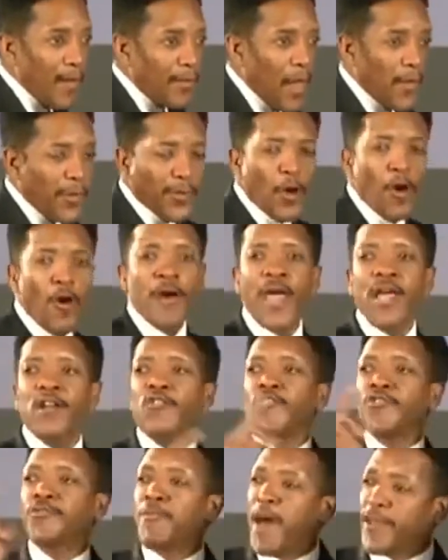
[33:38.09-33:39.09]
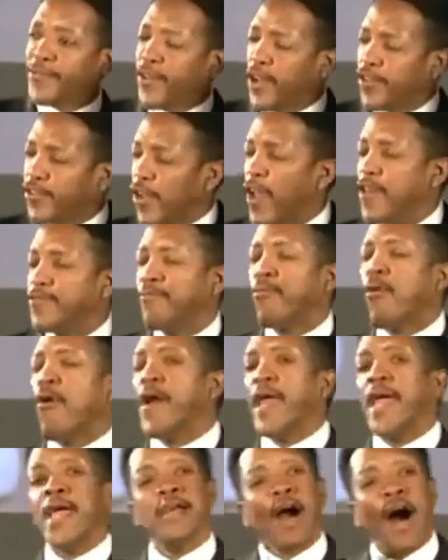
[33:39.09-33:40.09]
The third angel's message is
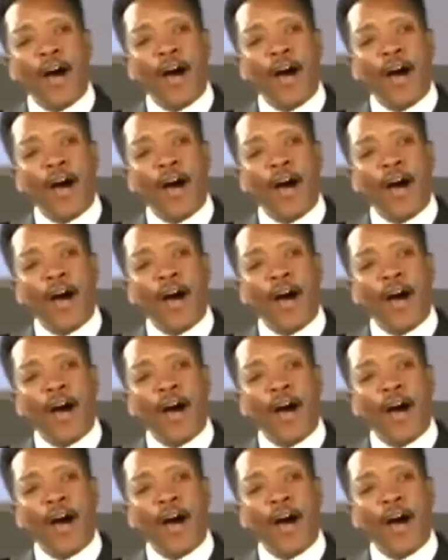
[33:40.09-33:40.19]
pointing